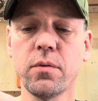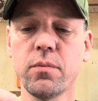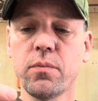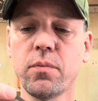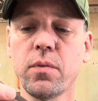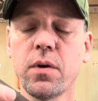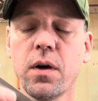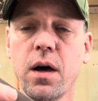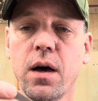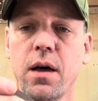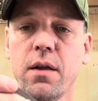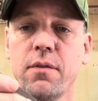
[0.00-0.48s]

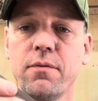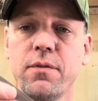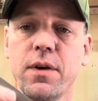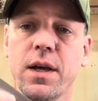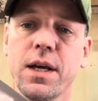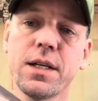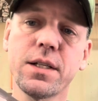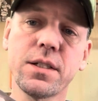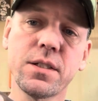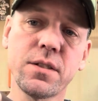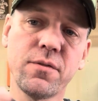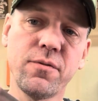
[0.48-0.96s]

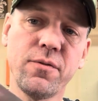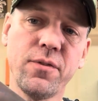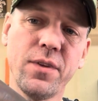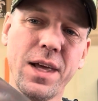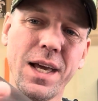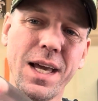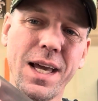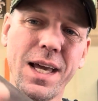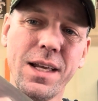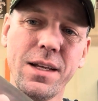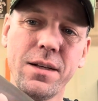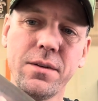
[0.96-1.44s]
convex,
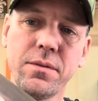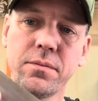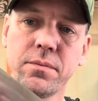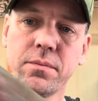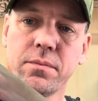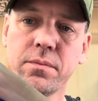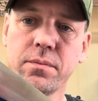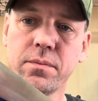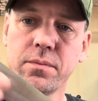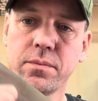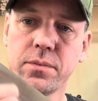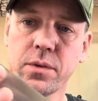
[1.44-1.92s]
flat
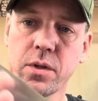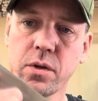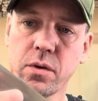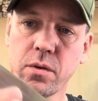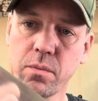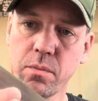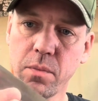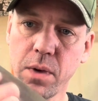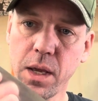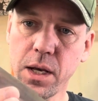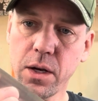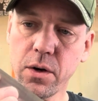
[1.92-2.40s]

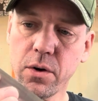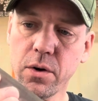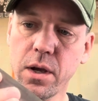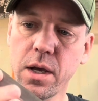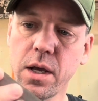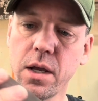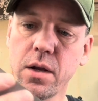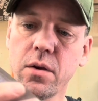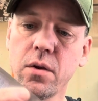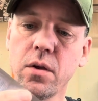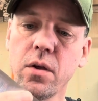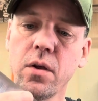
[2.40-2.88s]
main
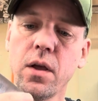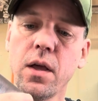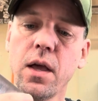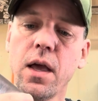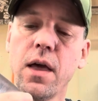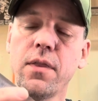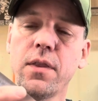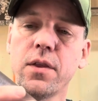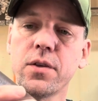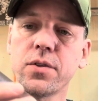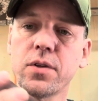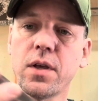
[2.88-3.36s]
grind,
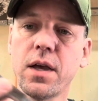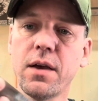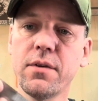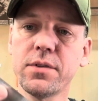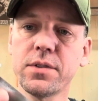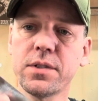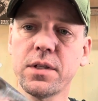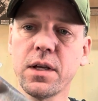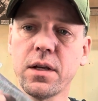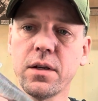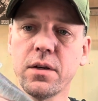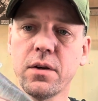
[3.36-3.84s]
and this will have a
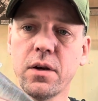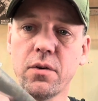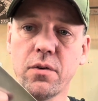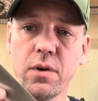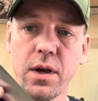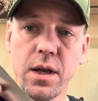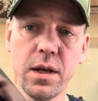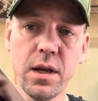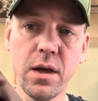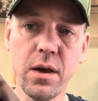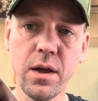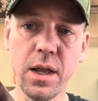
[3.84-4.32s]
secondary.
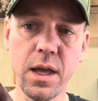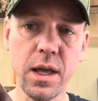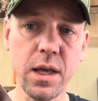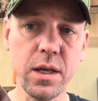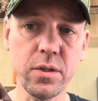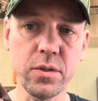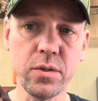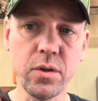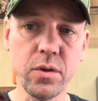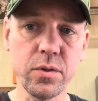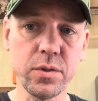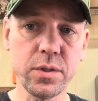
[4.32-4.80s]
Right now it has
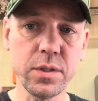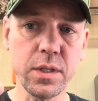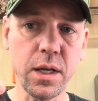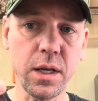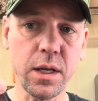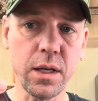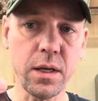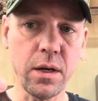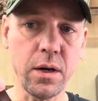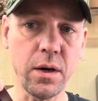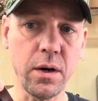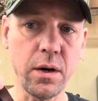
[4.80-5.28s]
no
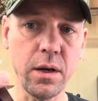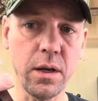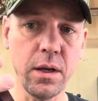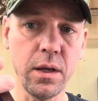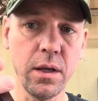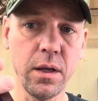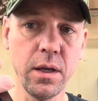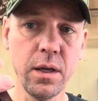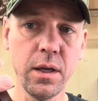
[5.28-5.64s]
secondary.